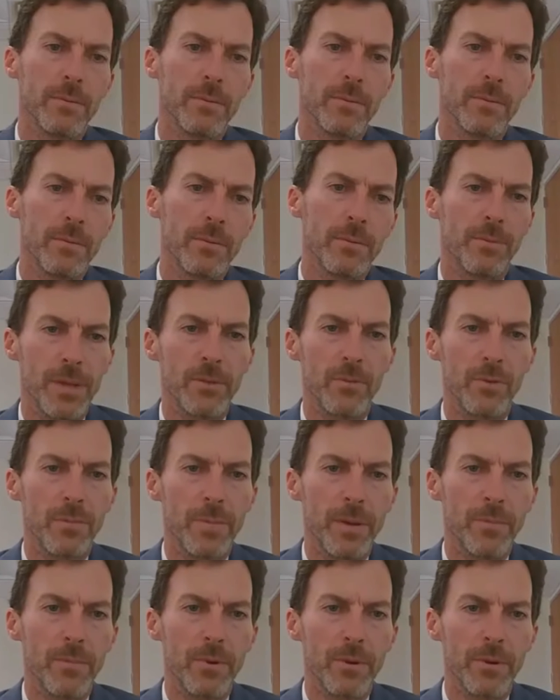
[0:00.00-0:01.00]
thing to
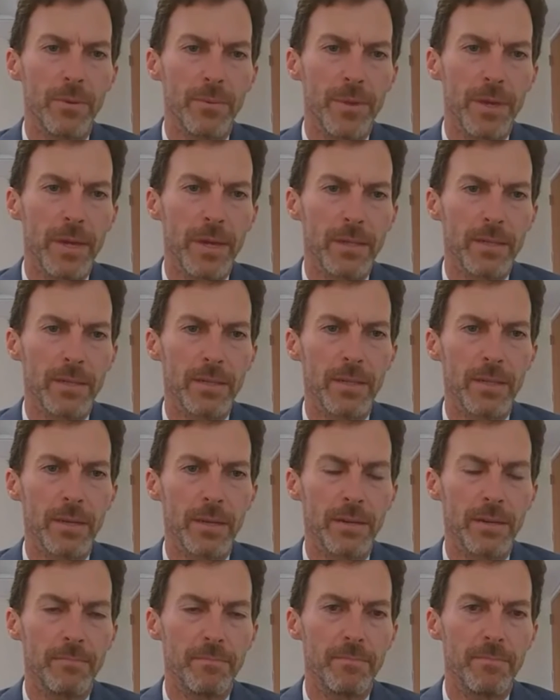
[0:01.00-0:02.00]
remember, that
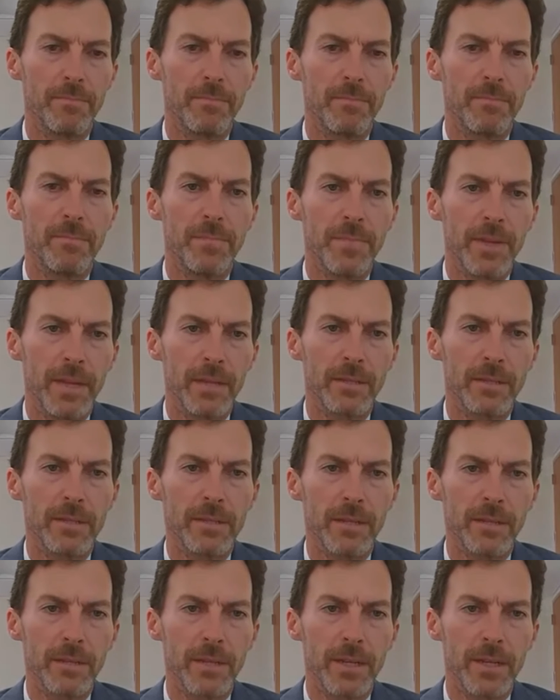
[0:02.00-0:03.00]

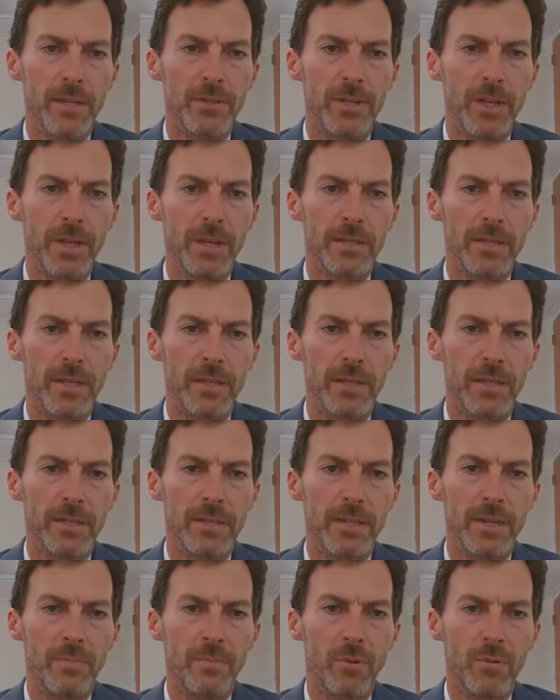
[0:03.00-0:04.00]
it's like you said, it's not
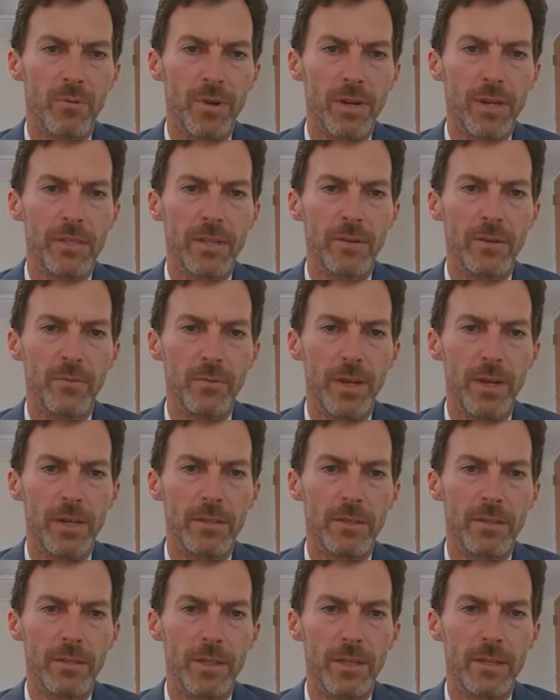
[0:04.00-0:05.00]
that simple. Raising
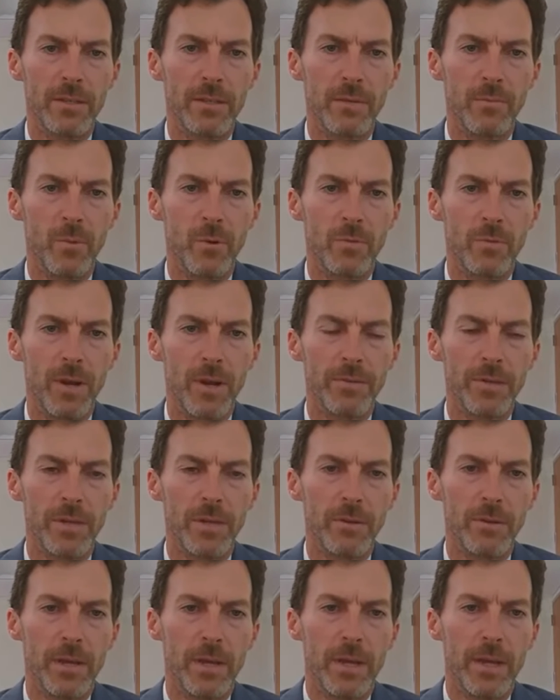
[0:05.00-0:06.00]
rates leads to more
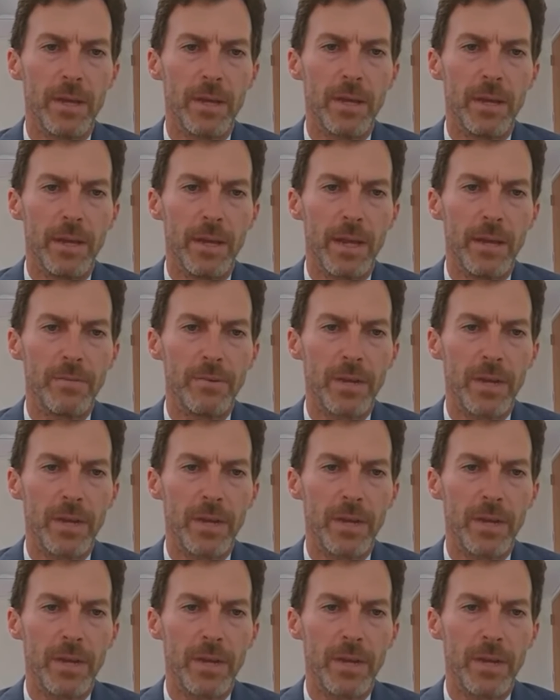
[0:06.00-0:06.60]
revenue in every